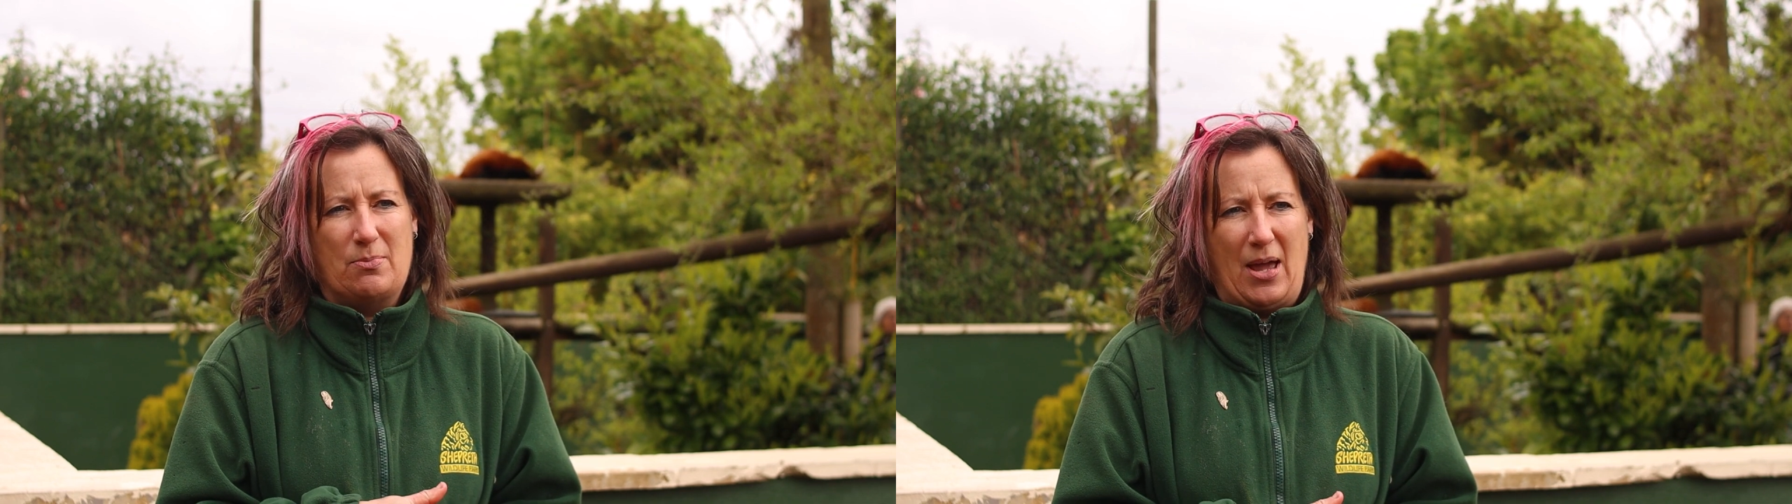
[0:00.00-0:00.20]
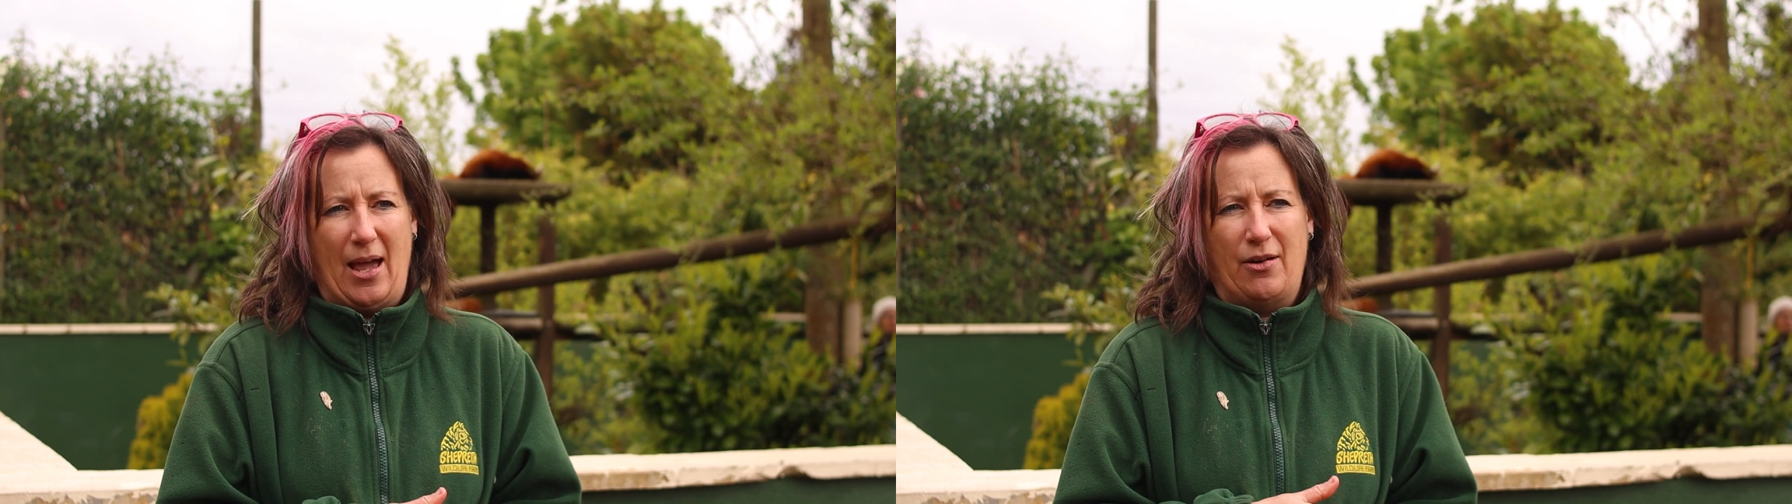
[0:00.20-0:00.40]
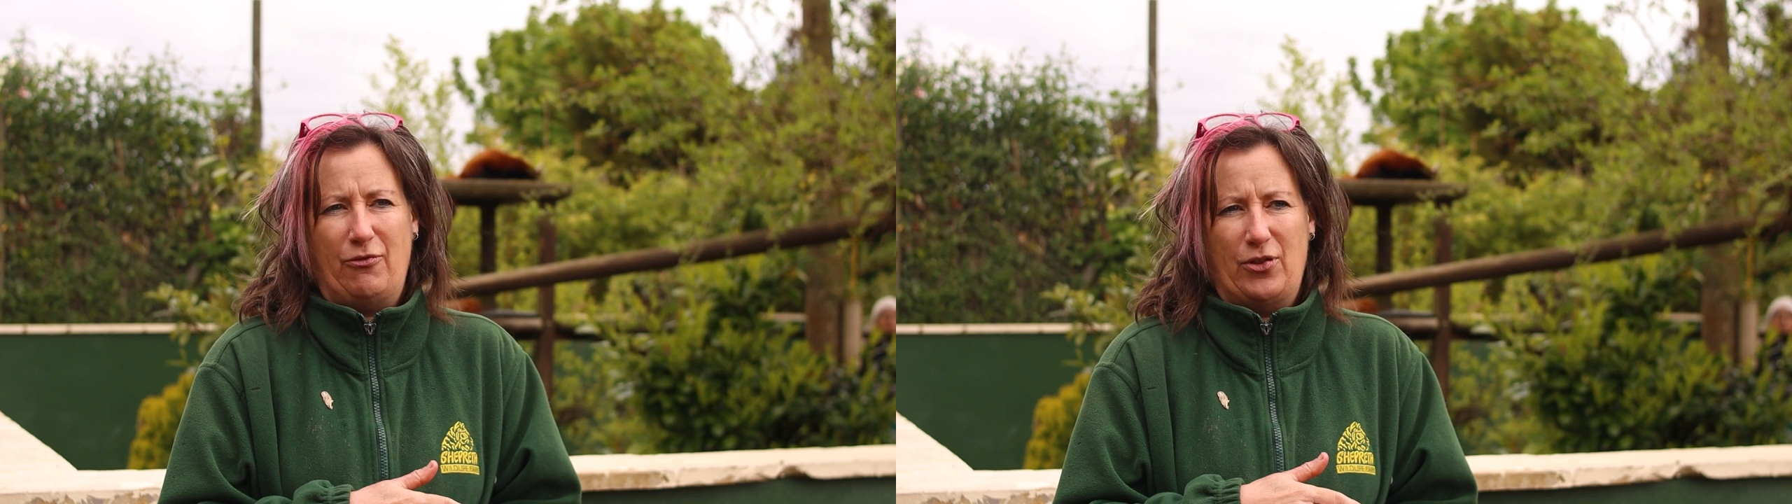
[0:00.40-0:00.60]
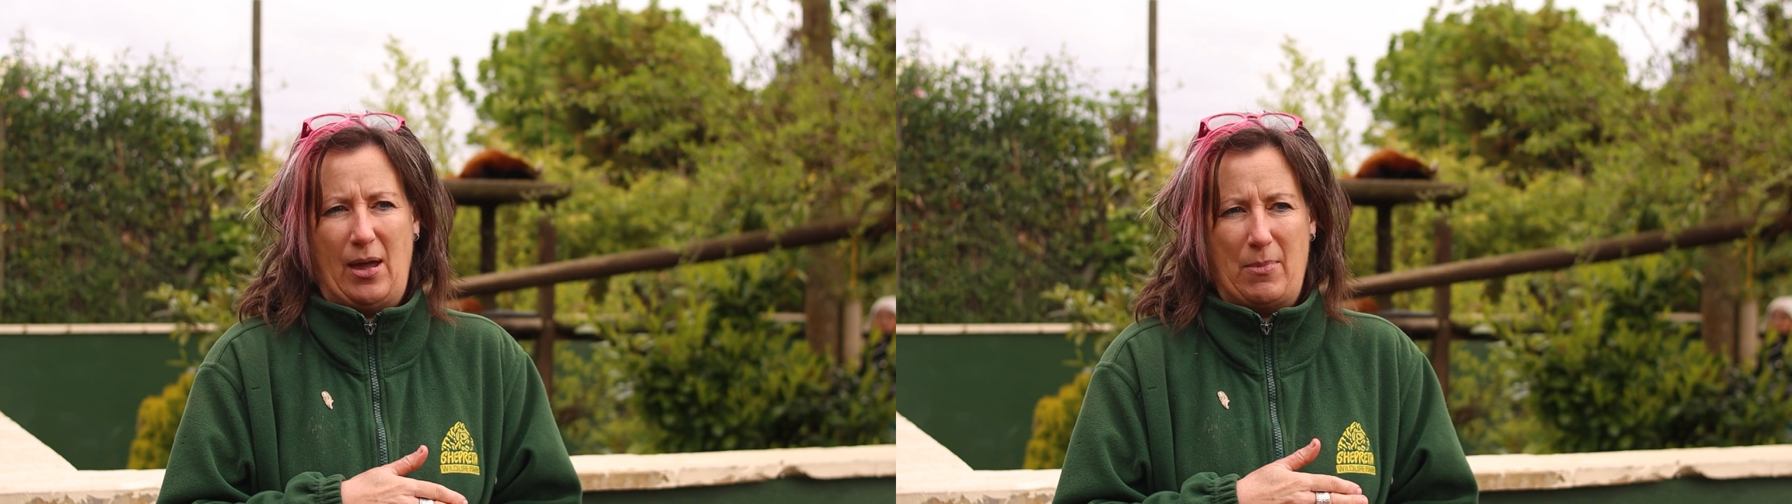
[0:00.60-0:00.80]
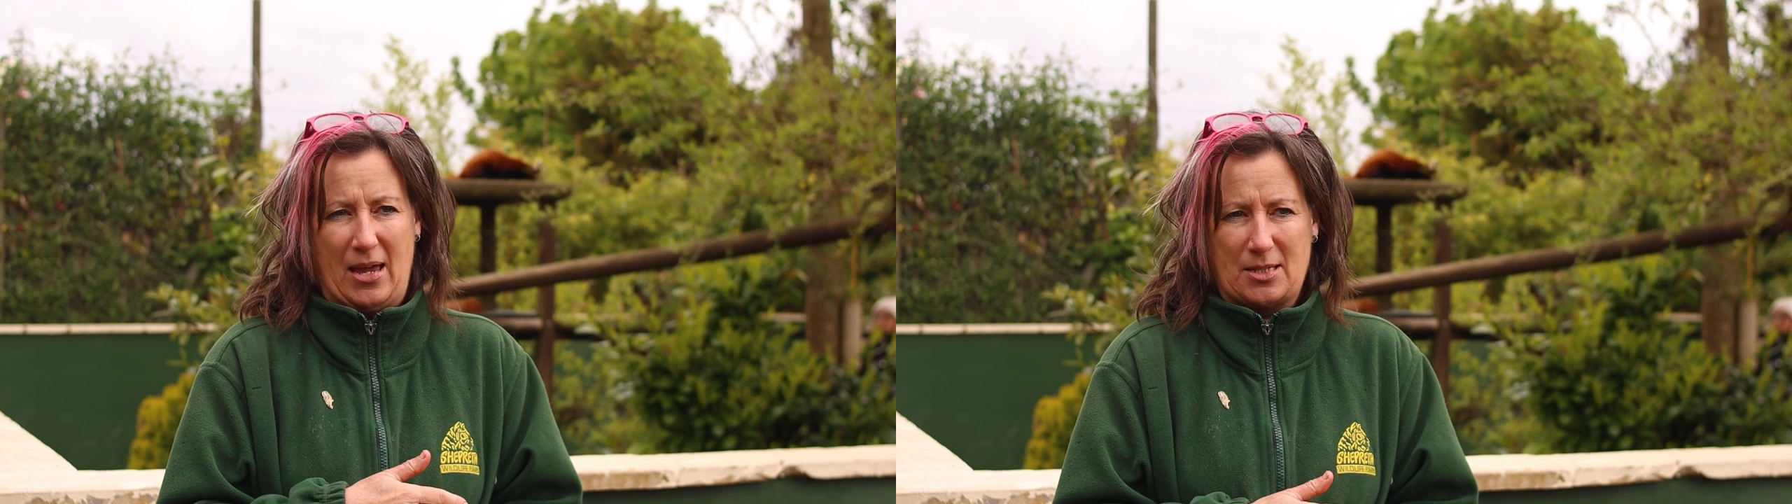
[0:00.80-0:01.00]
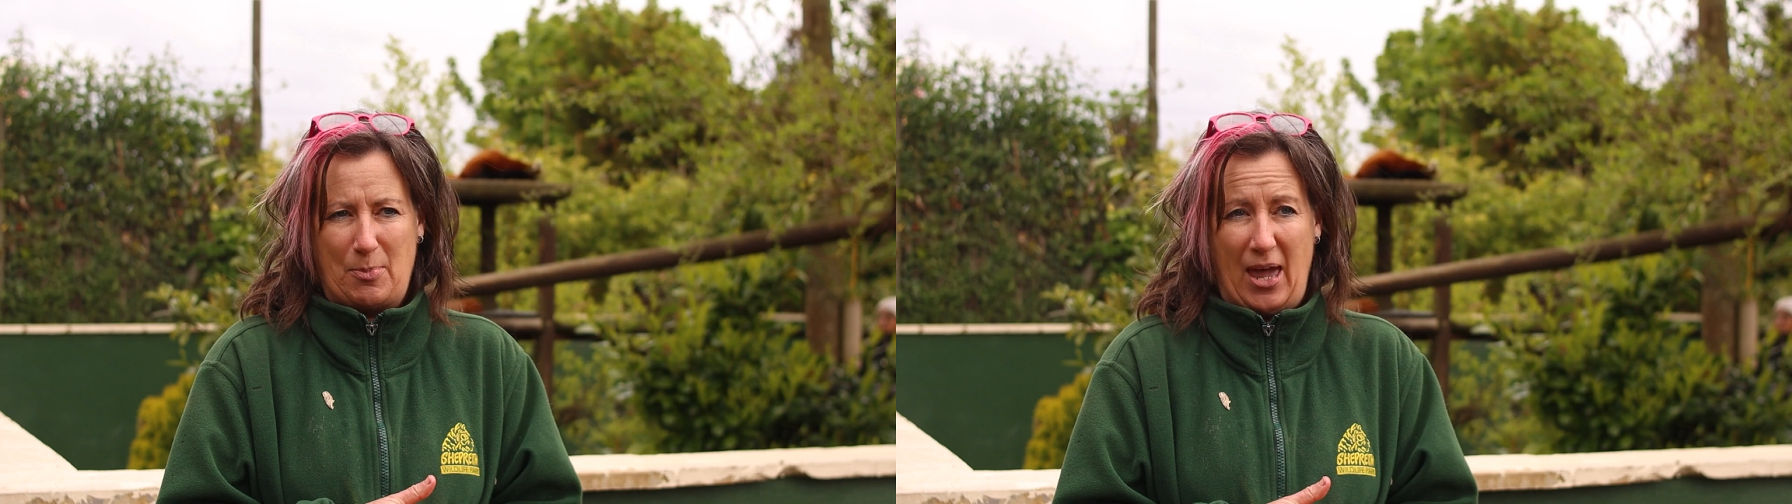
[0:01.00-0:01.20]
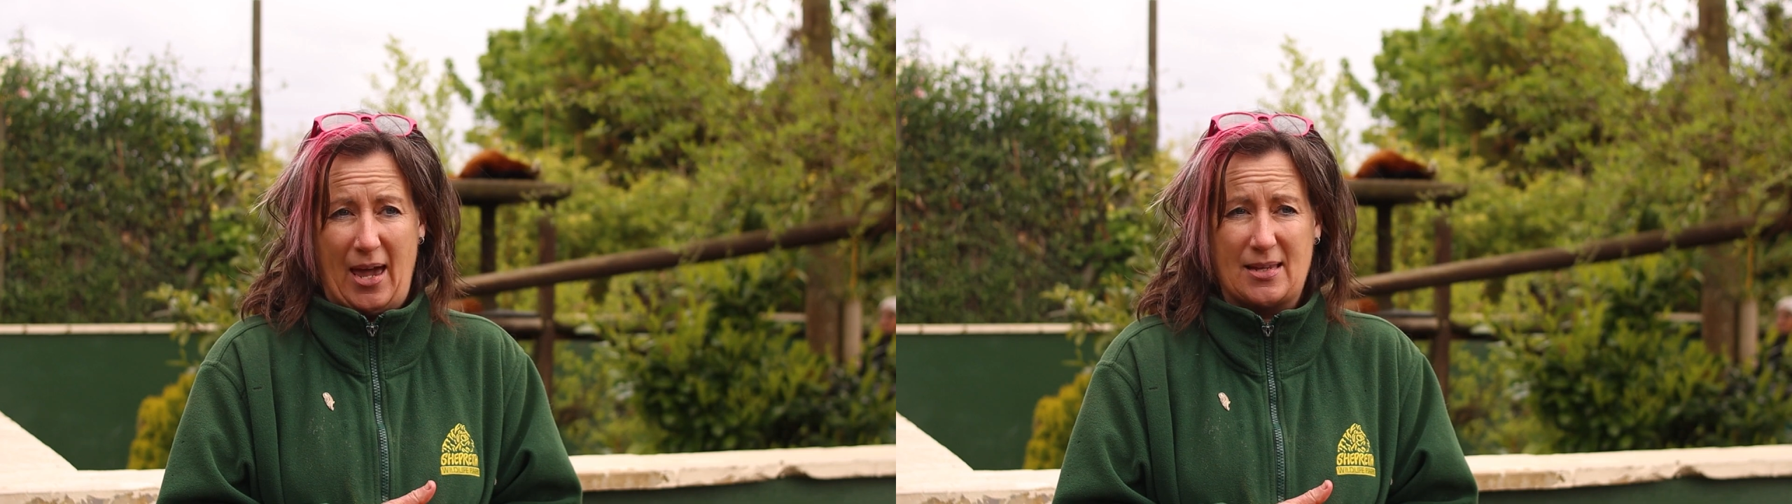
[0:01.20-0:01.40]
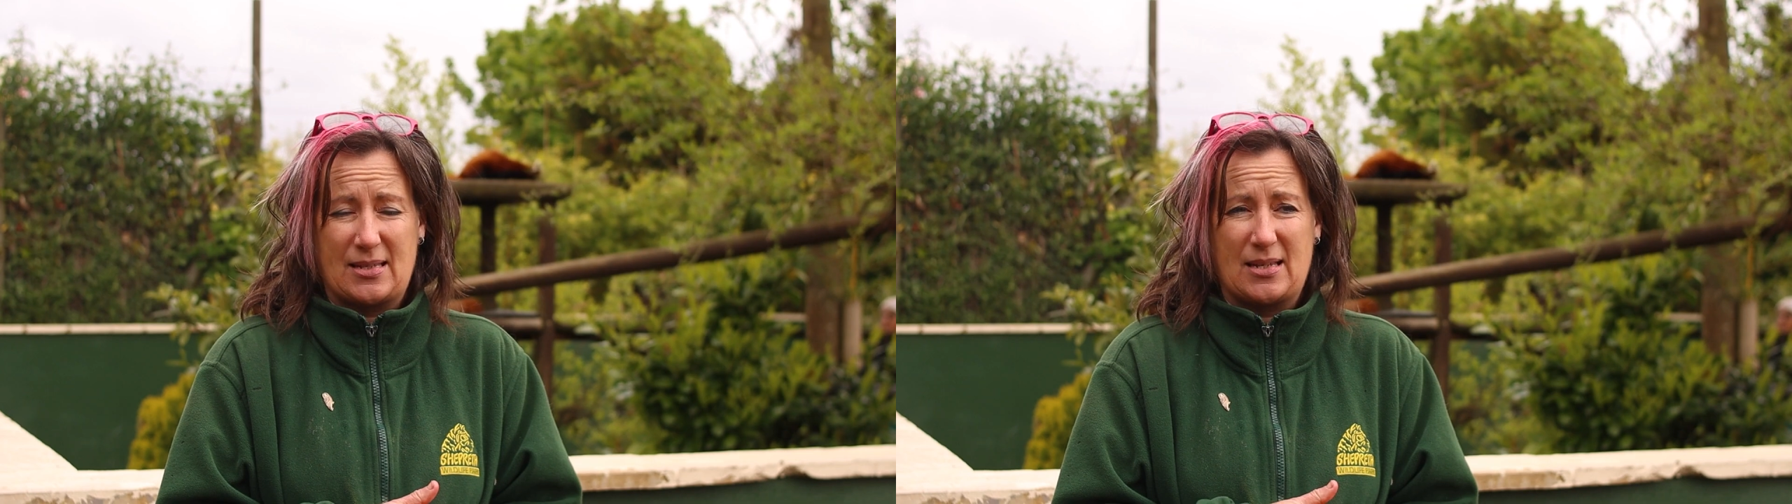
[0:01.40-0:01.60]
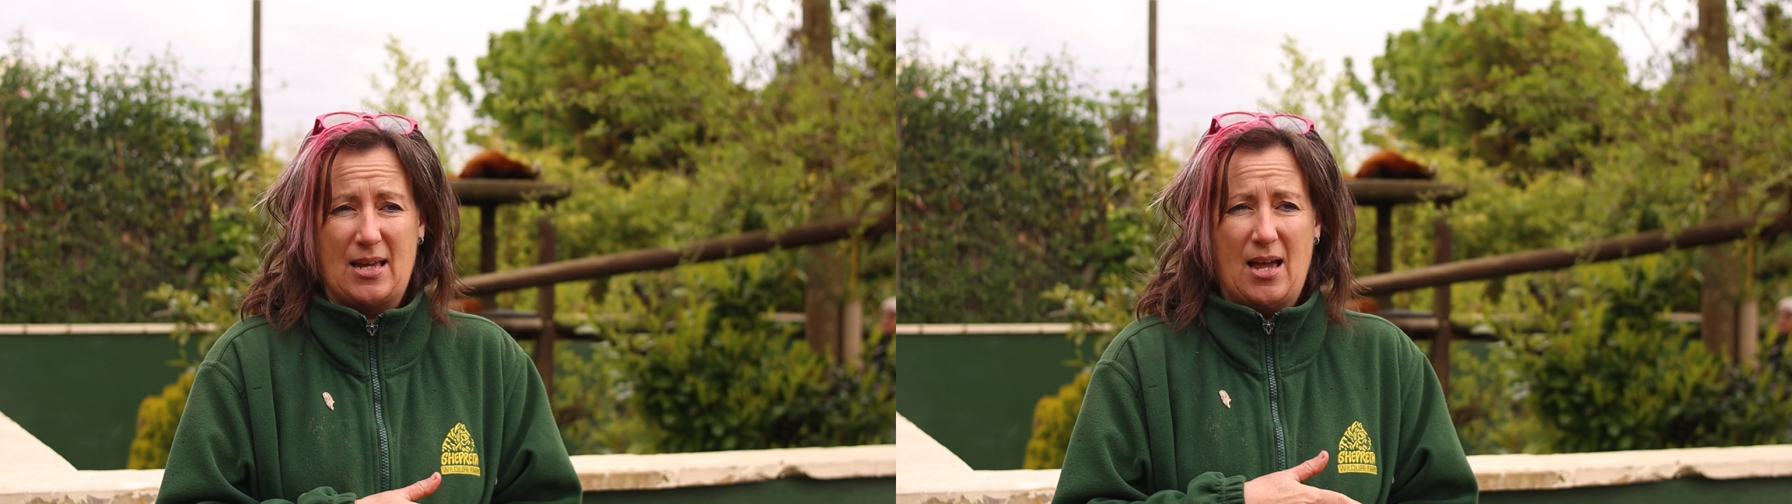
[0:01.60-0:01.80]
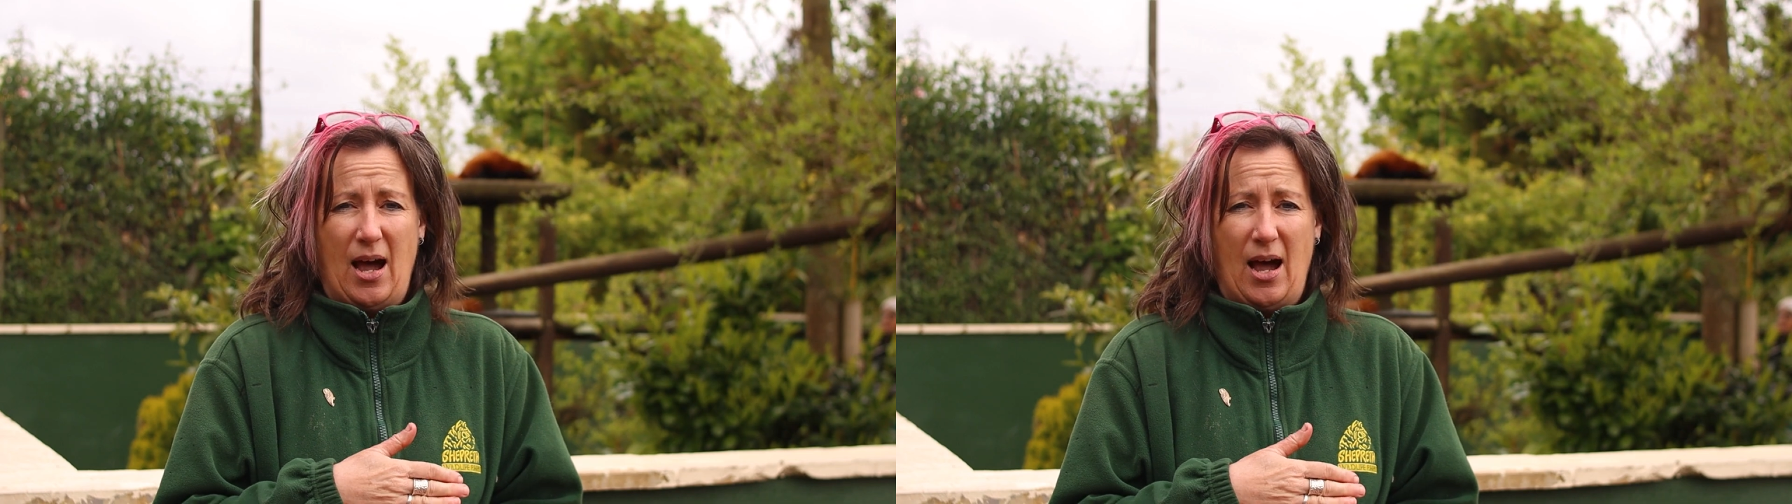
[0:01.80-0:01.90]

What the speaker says: demand for them as pets.